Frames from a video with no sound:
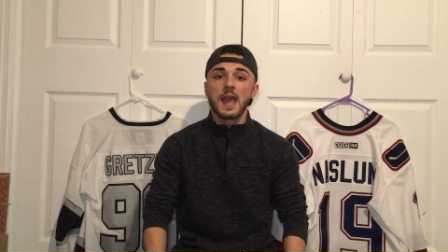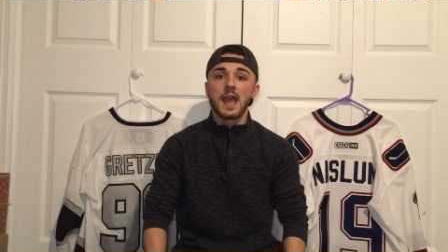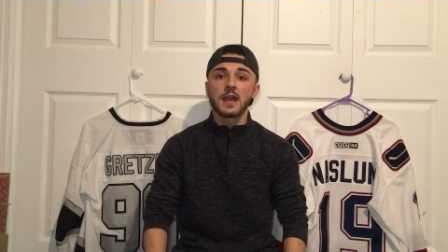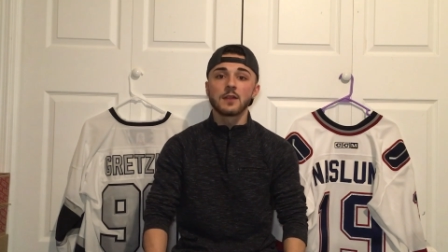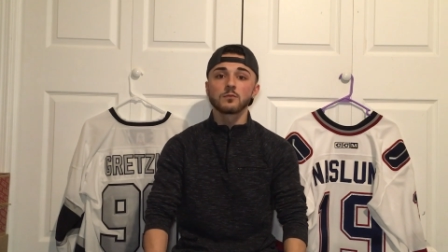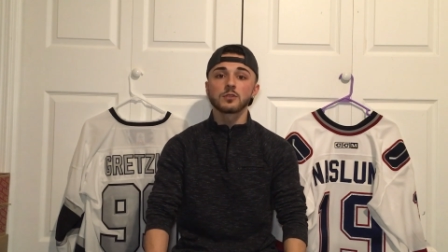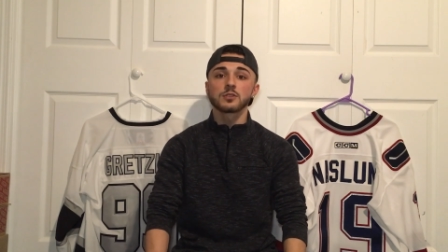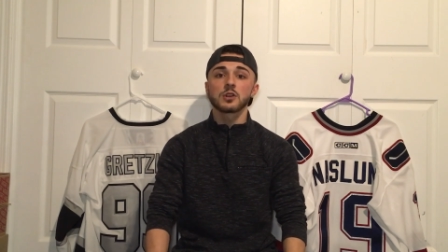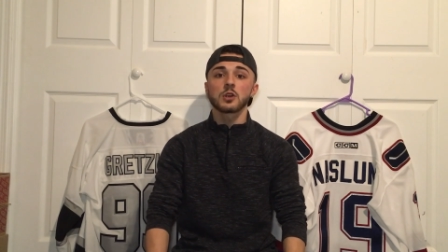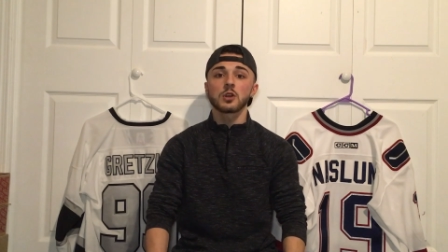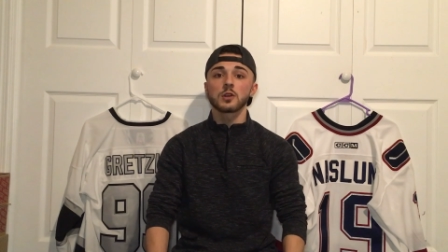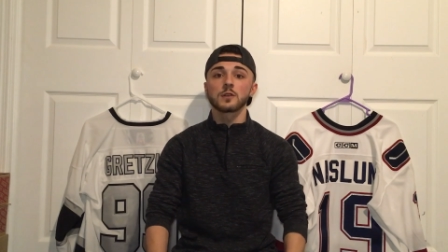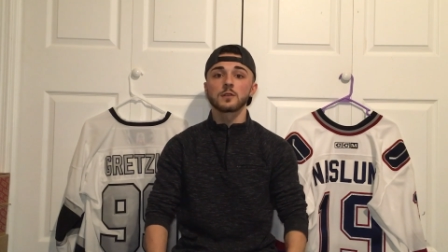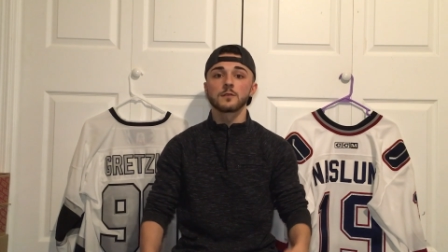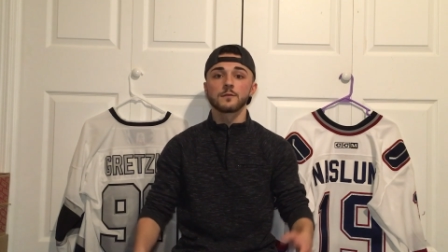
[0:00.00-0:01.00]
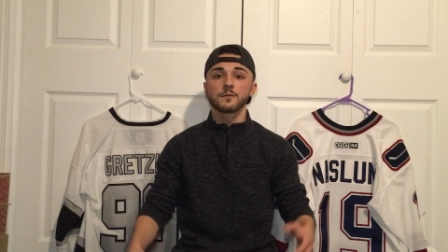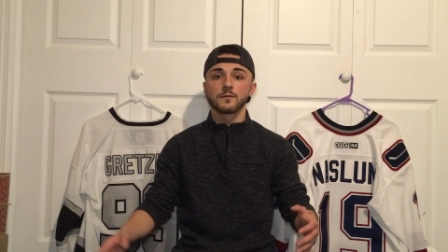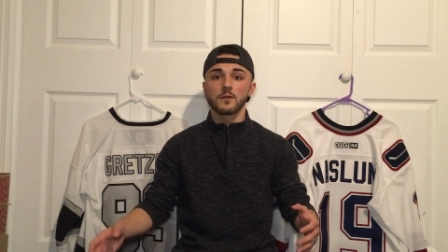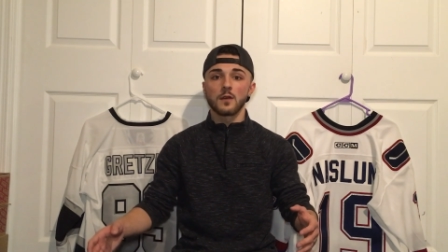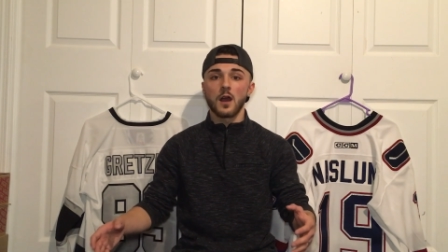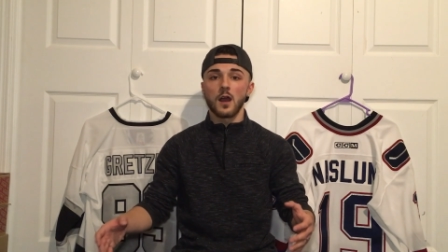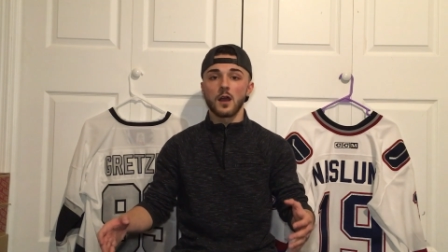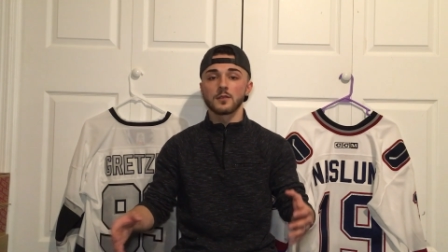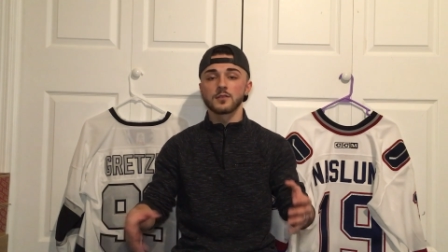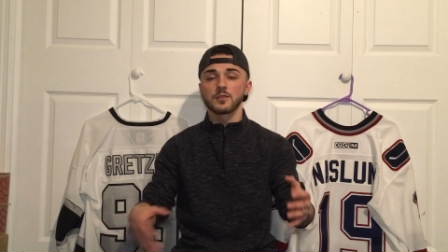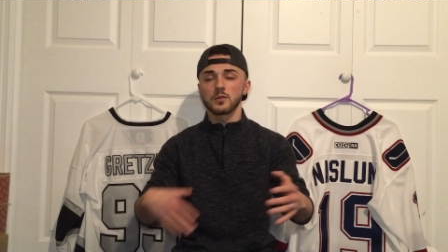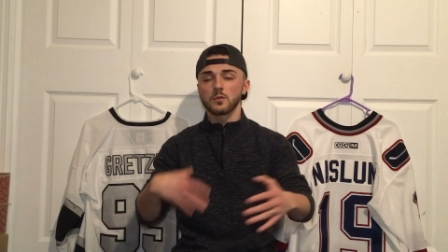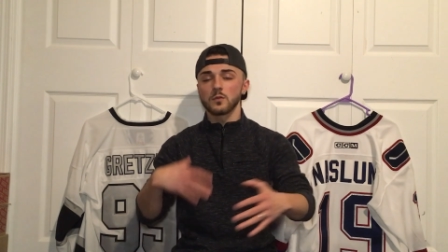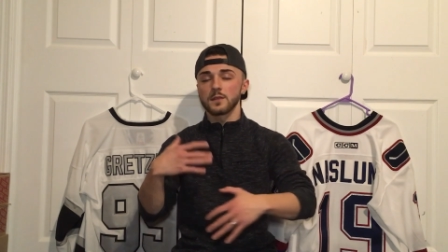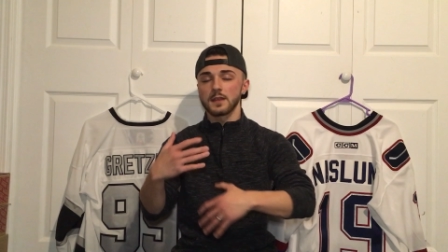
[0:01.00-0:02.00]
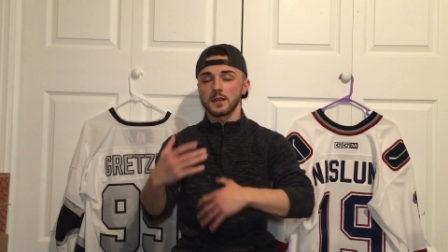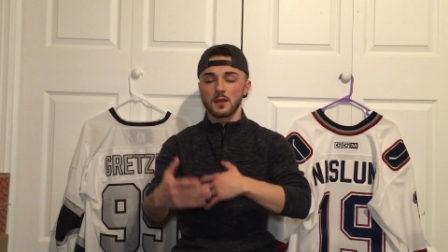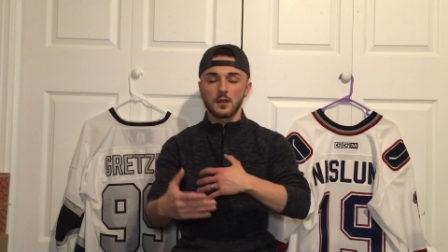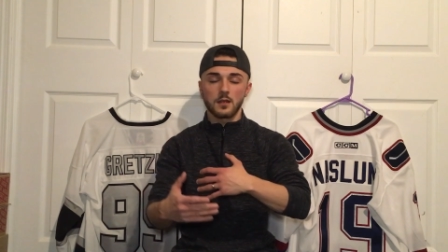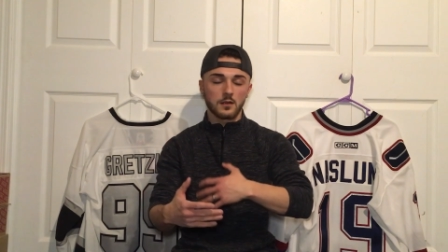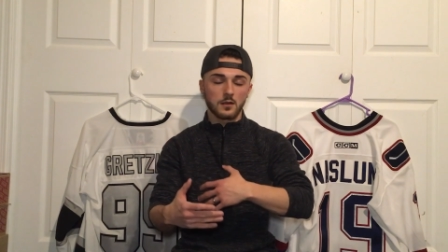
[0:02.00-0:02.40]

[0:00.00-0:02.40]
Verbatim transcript: in return uh, to the